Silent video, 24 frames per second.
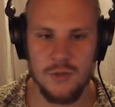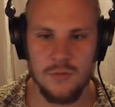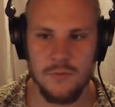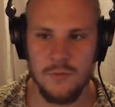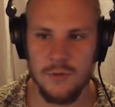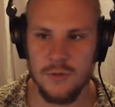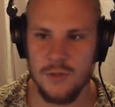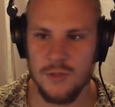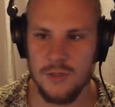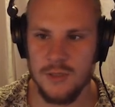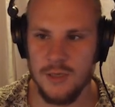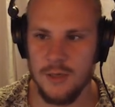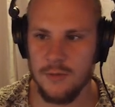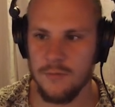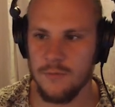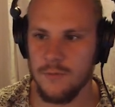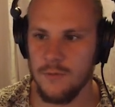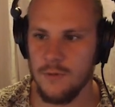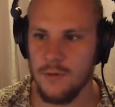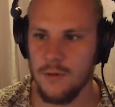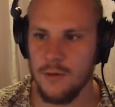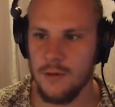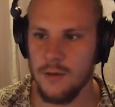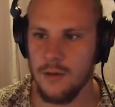towards the
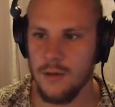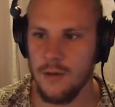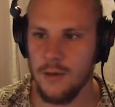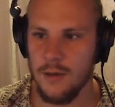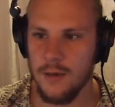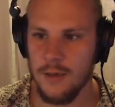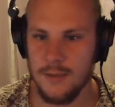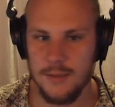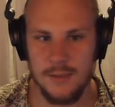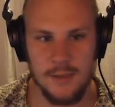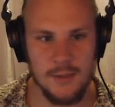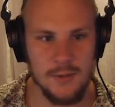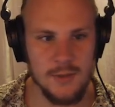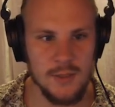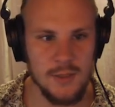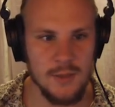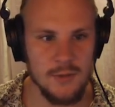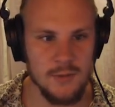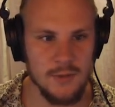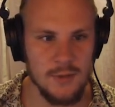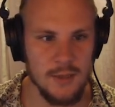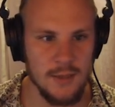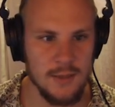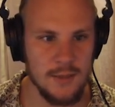sound. The sound
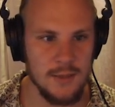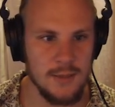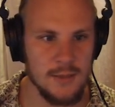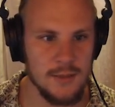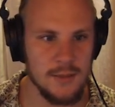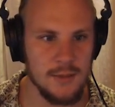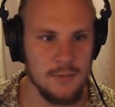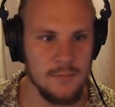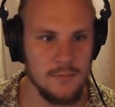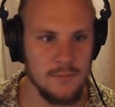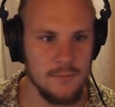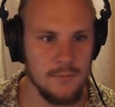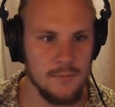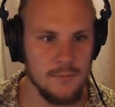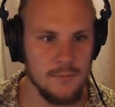sounds like this.